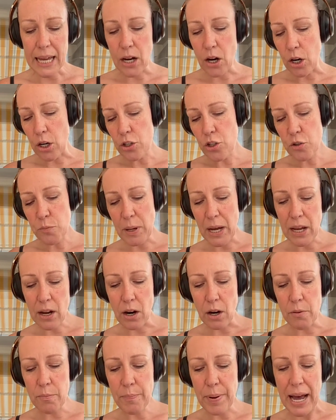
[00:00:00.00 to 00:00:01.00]
I arched
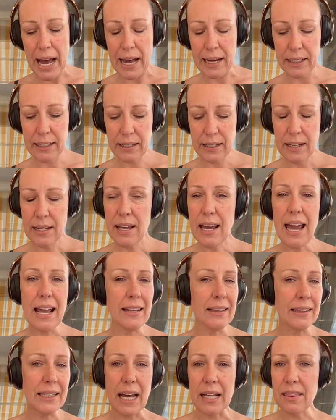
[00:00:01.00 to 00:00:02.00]
my arm back
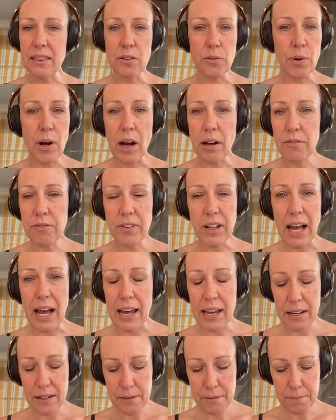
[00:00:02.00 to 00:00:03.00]
and let the rock
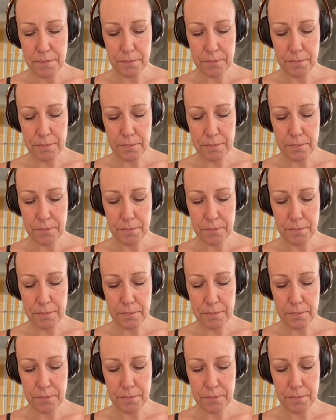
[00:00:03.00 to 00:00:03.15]
fly.